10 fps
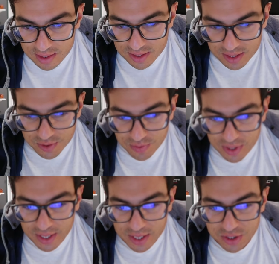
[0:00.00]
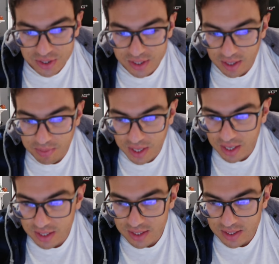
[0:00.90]
This is really interesting
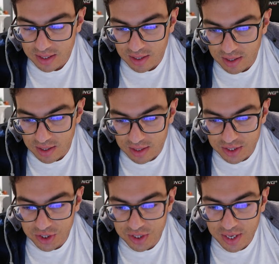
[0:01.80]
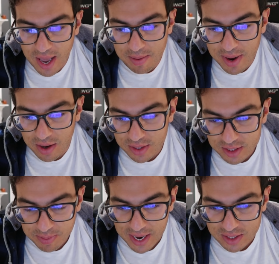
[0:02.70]
because this just came out
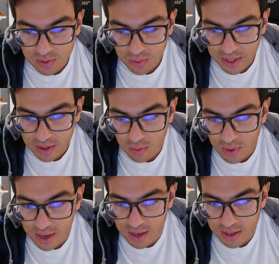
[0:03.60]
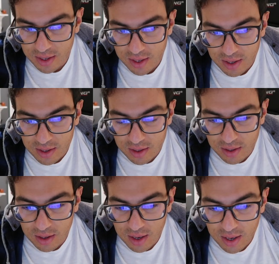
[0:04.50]
this past week, where
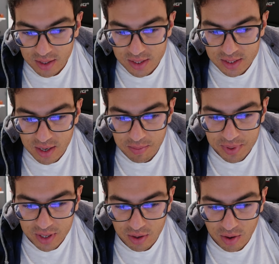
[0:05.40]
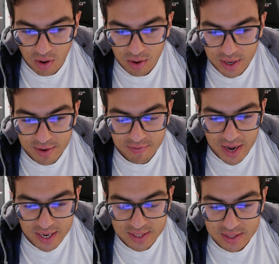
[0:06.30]
this company called ARK
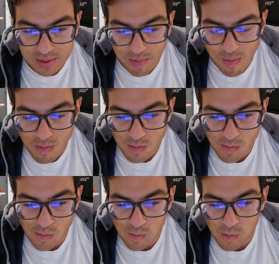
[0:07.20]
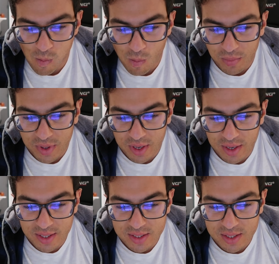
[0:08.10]
Invest,
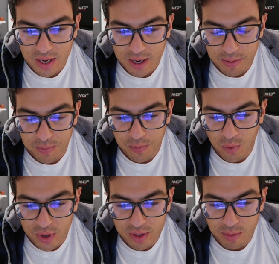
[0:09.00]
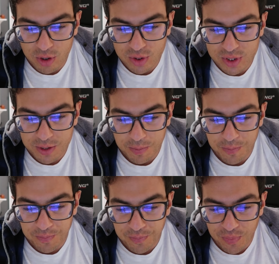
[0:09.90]
it's one of the most,
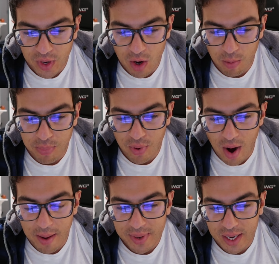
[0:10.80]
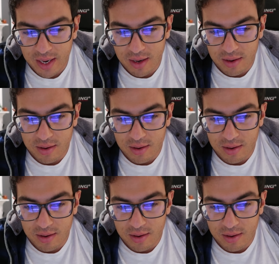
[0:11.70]
you know, prominent